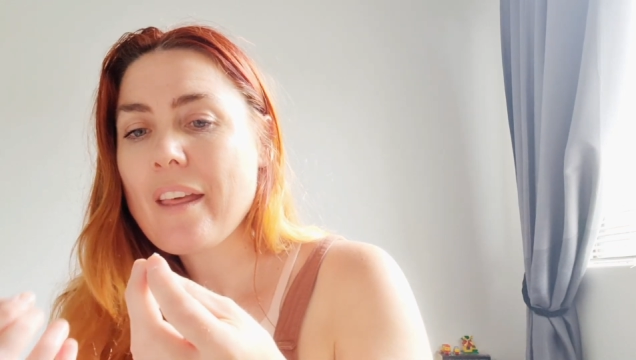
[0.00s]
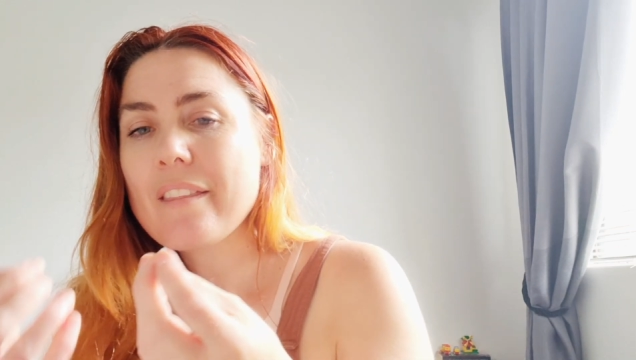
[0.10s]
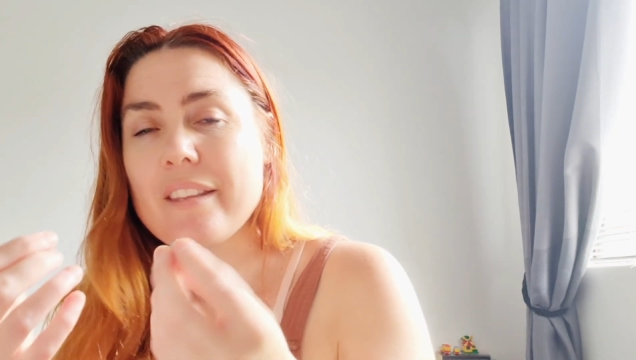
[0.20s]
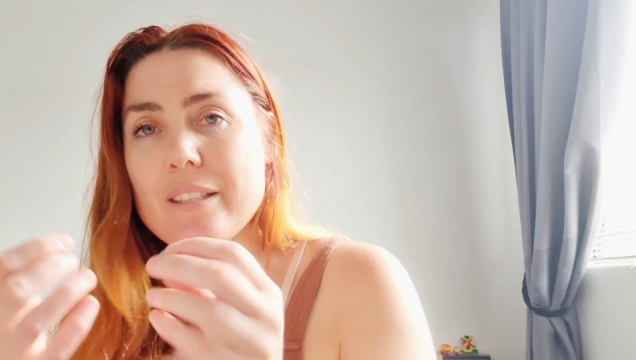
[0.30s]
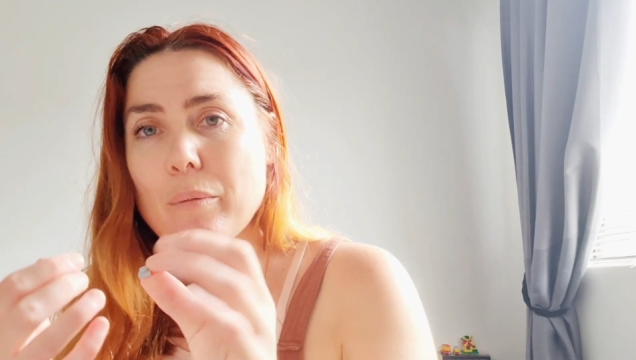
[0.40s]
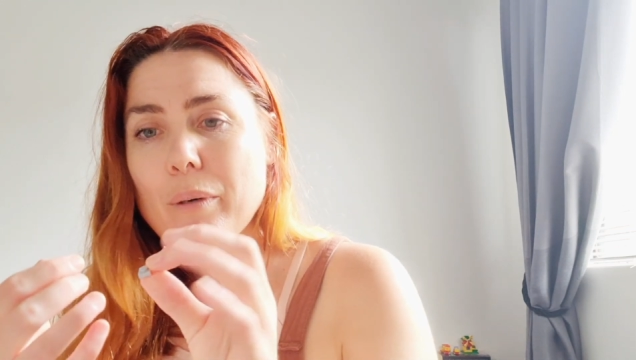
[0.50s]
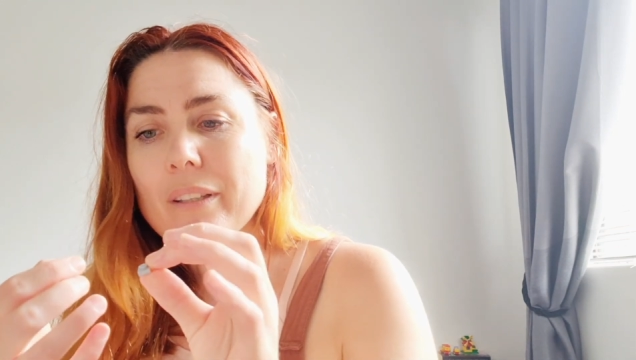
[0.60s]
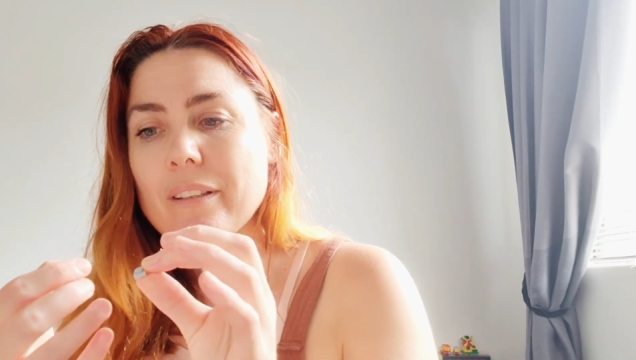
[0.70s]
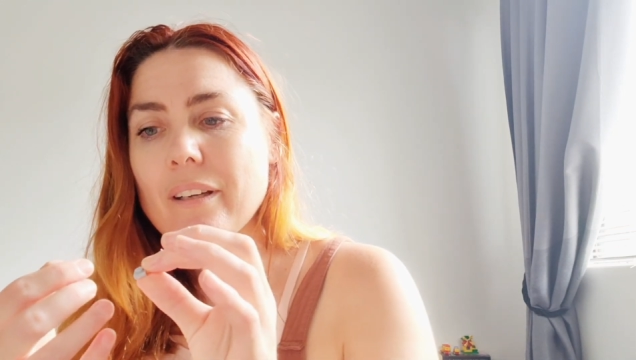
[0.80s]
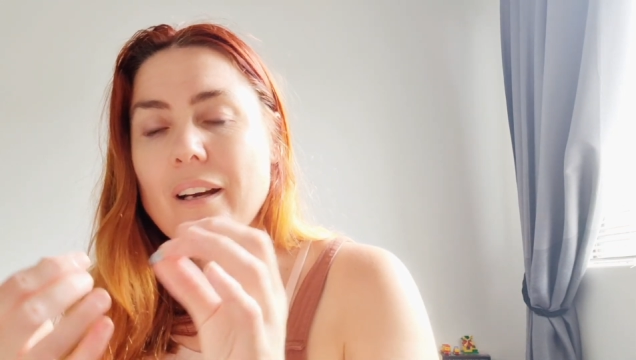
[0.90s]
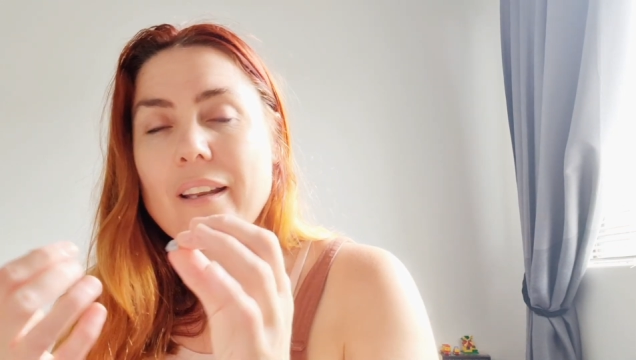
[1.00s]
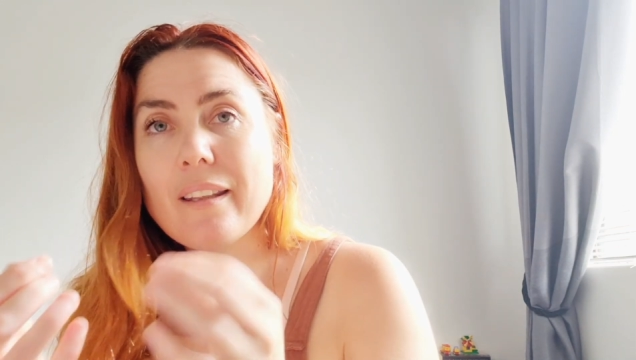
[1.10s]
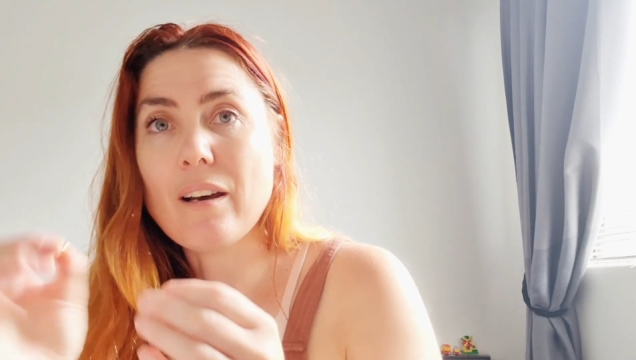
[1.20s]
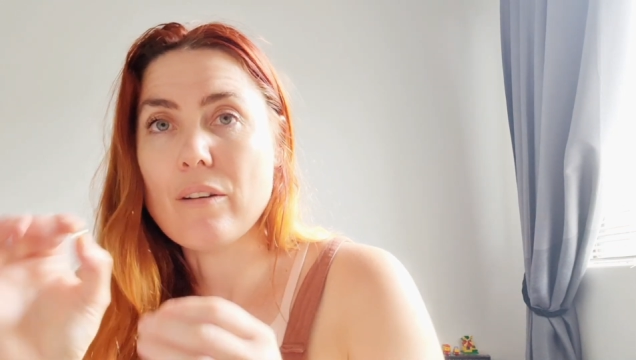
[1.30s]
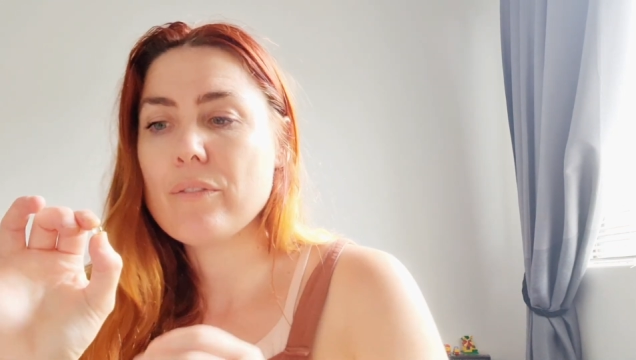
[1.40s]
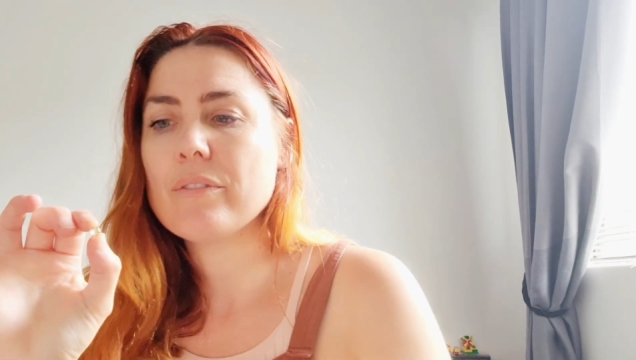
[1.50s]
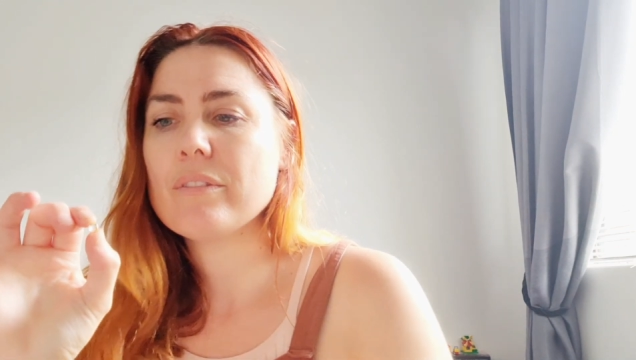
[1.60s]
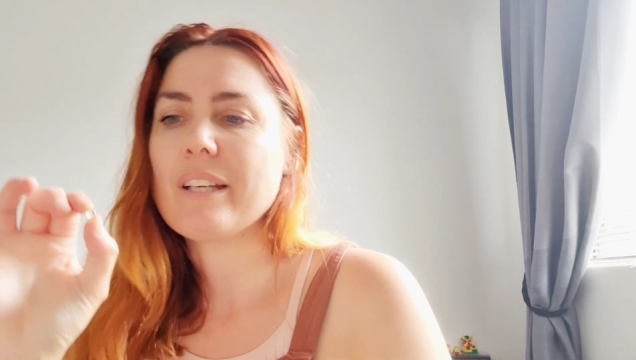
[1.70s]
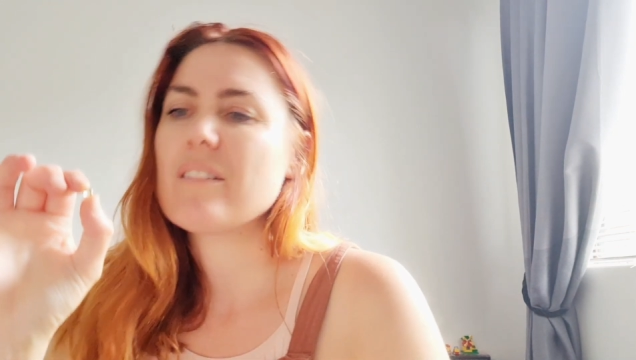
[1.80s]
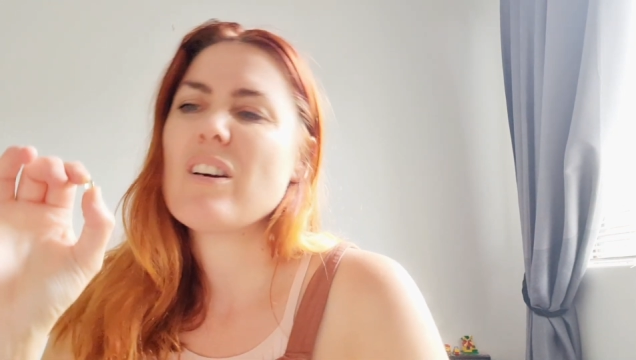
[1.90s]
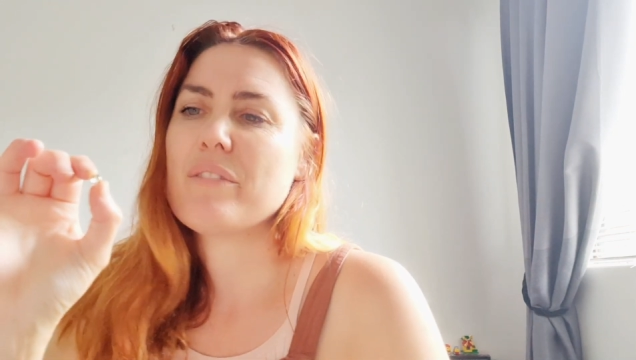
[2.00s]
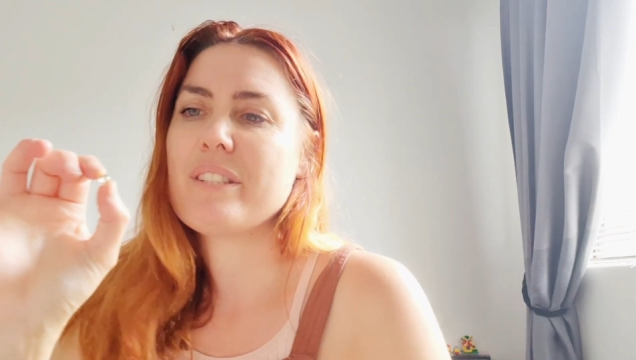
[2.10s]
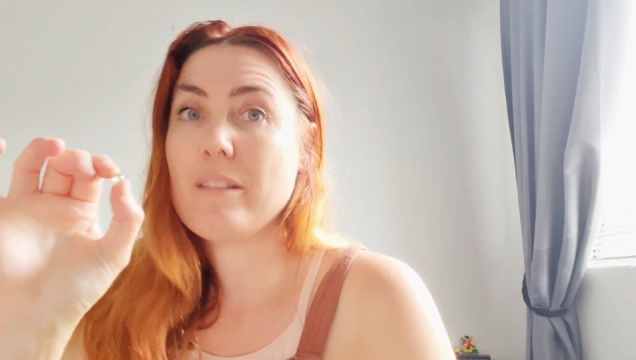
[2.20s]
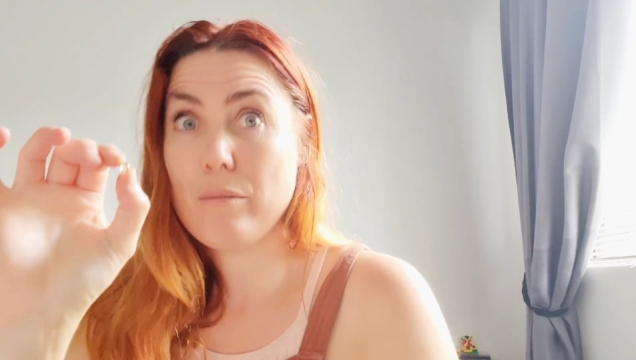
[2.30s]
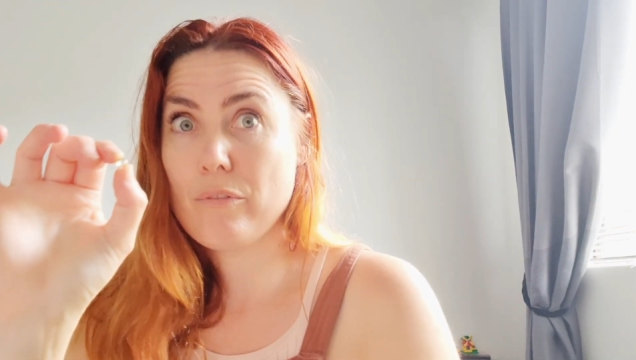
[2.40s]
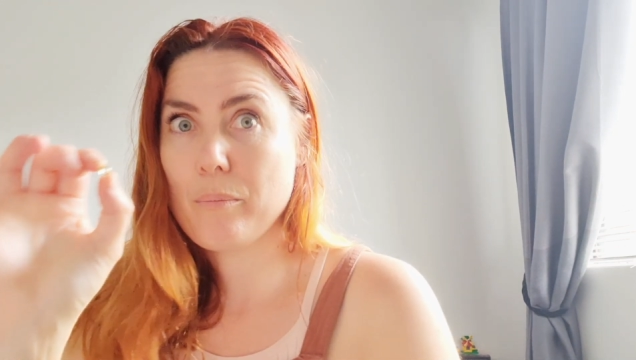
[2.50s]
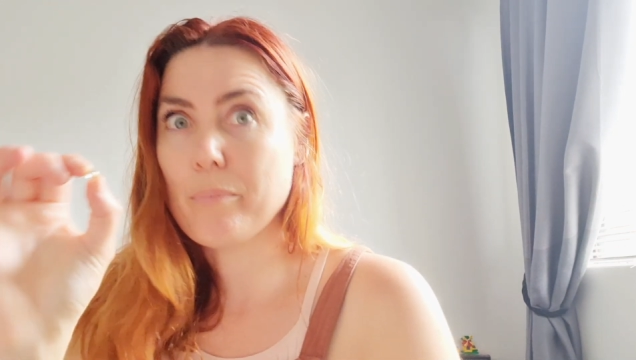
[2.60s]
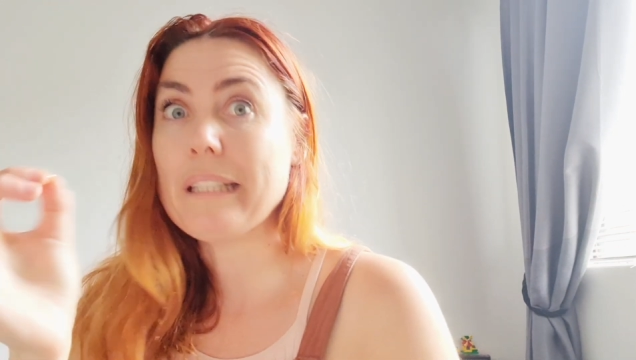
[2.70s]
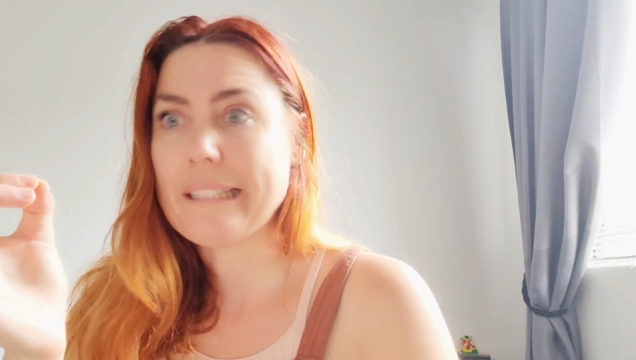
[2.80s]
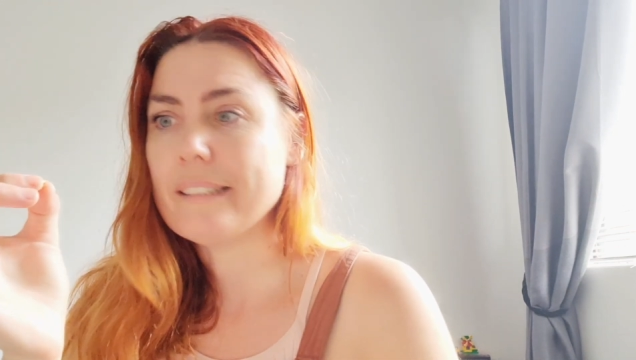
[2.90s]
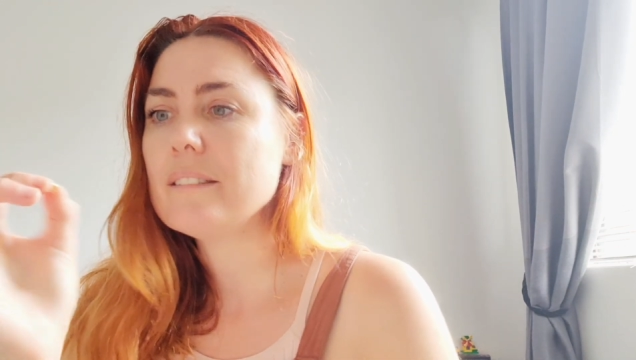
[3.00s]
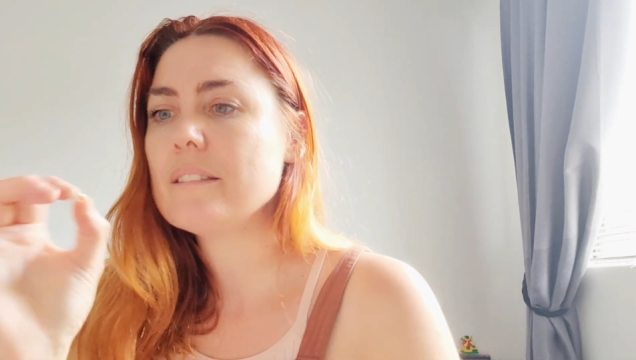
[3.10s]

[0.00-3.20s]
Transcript: this one I love, like obviously for bling,